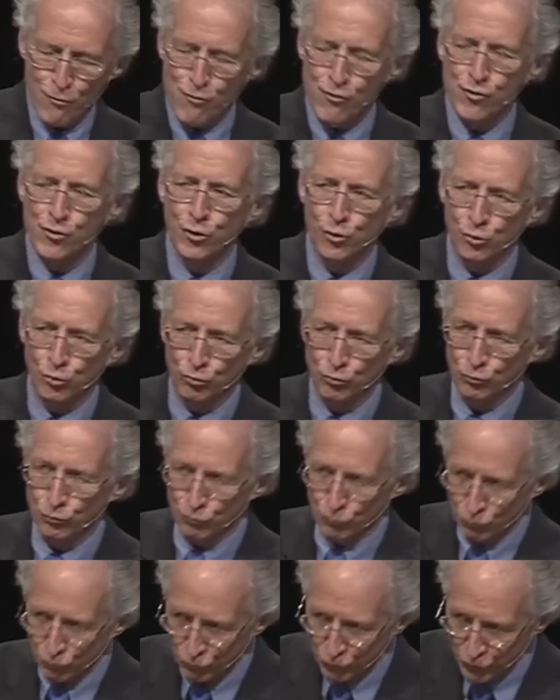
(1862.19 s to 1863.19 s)
through
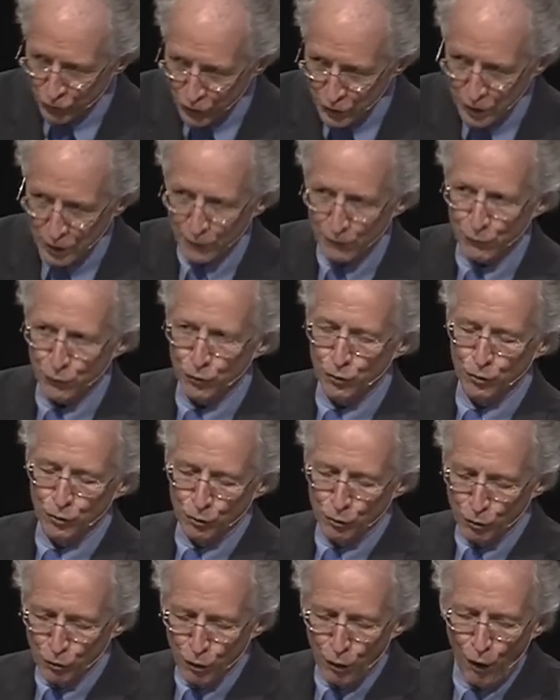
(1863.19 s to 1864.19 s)
civil
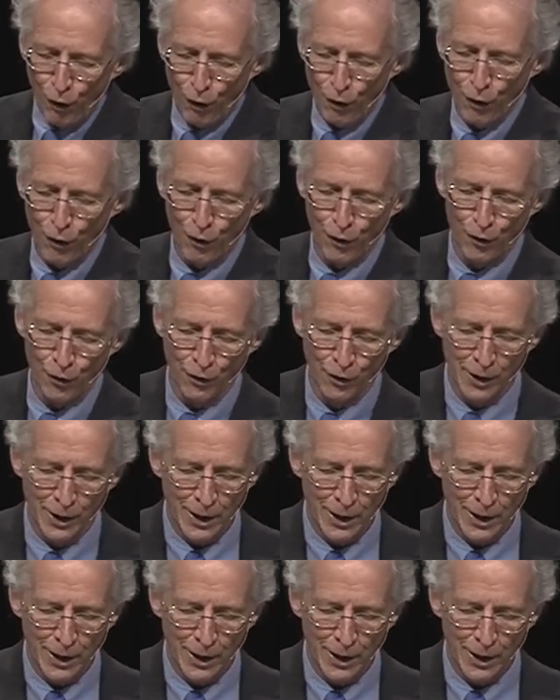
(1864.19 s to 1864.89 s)
law